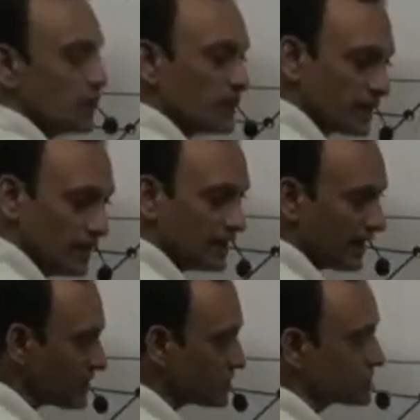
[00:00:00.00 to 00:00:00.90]
vertical
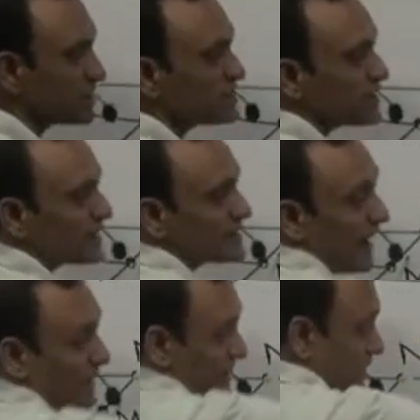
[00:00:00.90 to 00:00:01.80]
direction such that
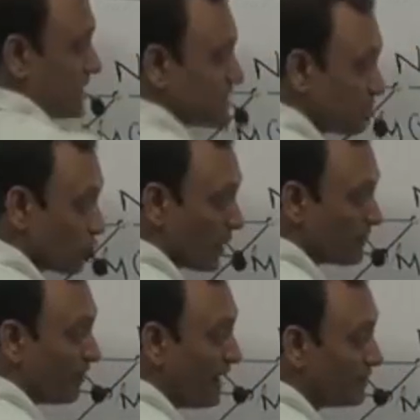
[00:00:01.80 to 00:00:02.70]
sine theta is 4 by
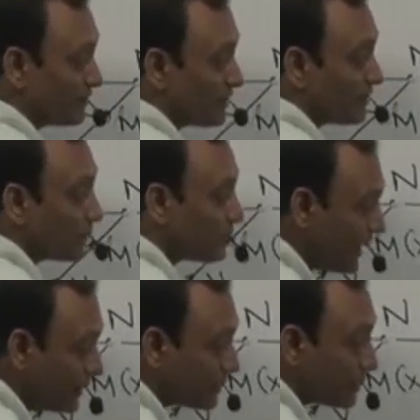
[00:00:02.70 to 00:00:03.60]
5,
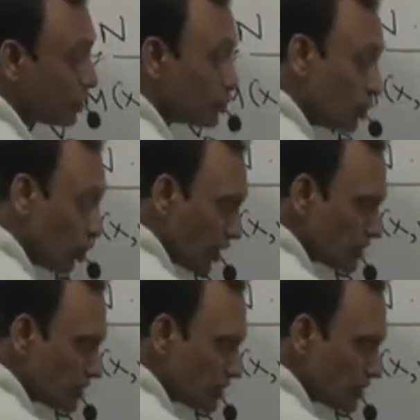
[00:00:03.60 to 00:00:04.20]
then the